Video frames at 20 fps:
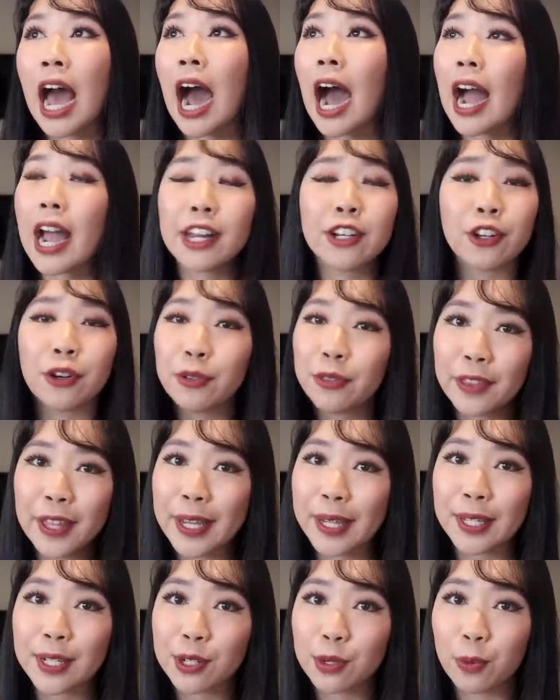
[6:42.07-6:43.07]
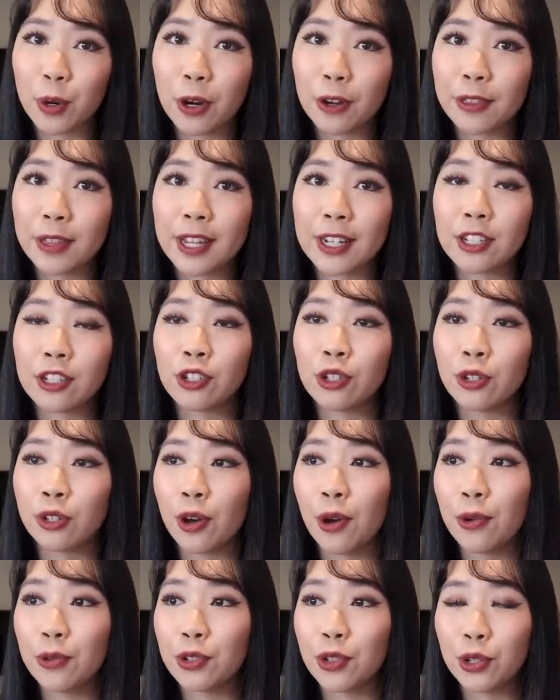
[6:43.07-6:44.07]
I don't think it's worth it to
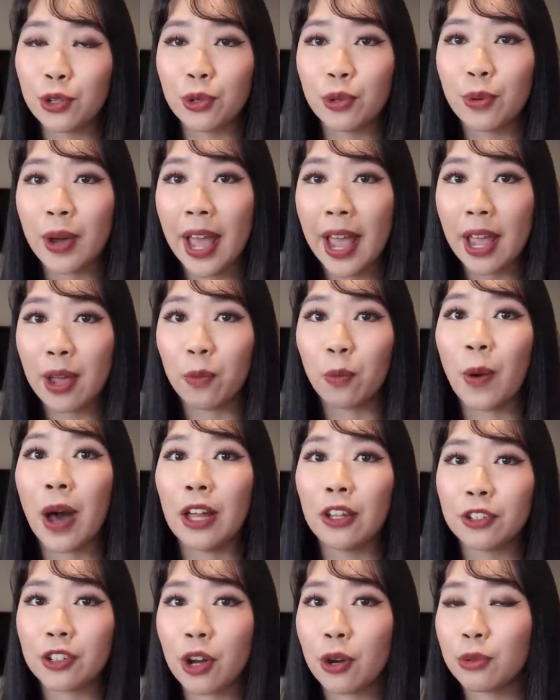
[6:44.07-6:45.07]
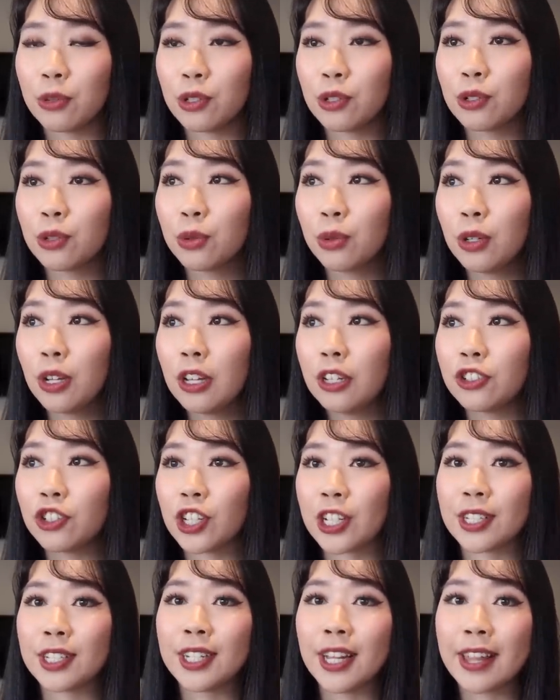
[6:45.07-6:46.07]
go to a well-known school
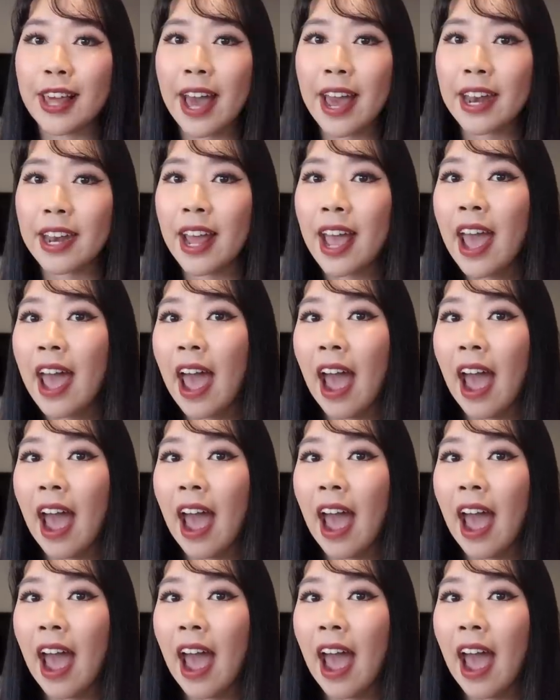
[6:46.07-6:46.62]
just to then